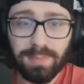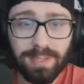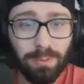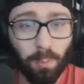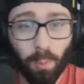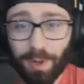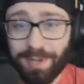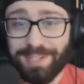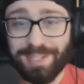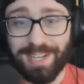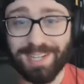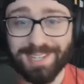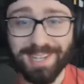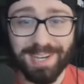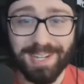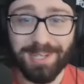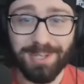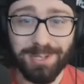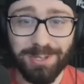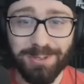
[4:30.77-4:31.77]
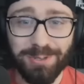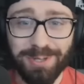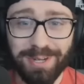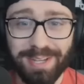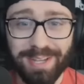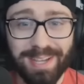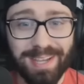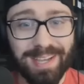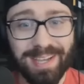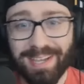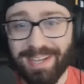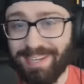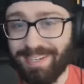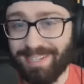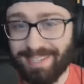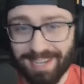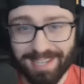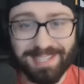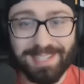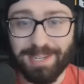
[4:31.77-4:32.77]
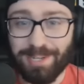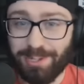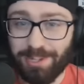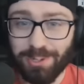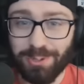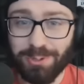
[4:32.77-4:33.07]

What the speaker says: What doesn't he do? He doesn't